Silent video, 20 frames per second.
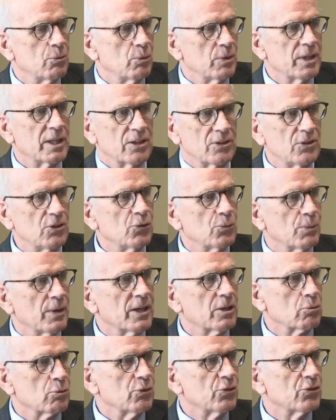we get these
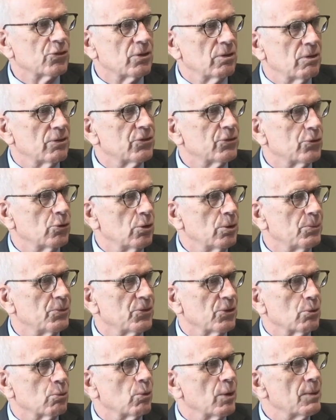micro st- storms
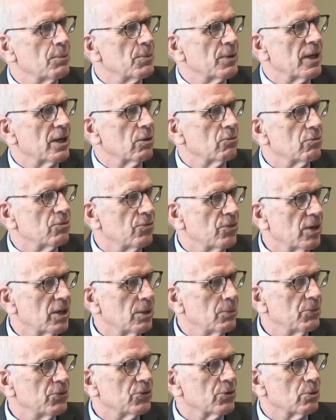that are wiping out
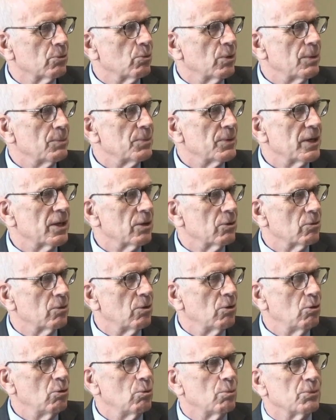farms, that are wiping out
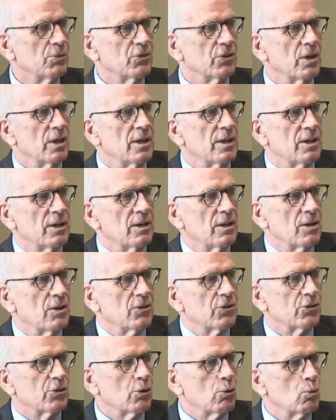homes.
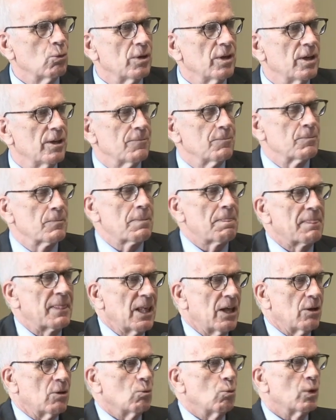So
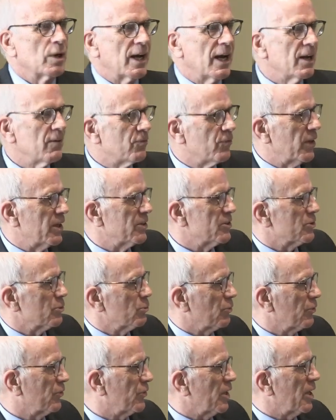what I find so
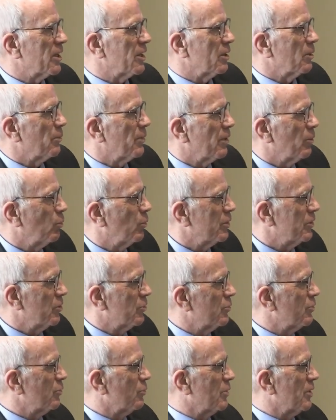exciting about what you're
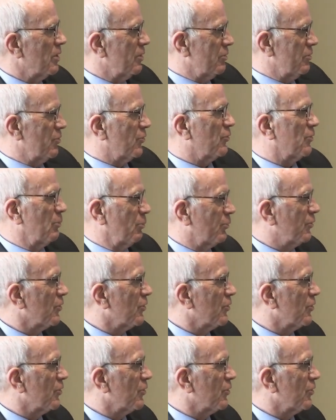doing, and just it was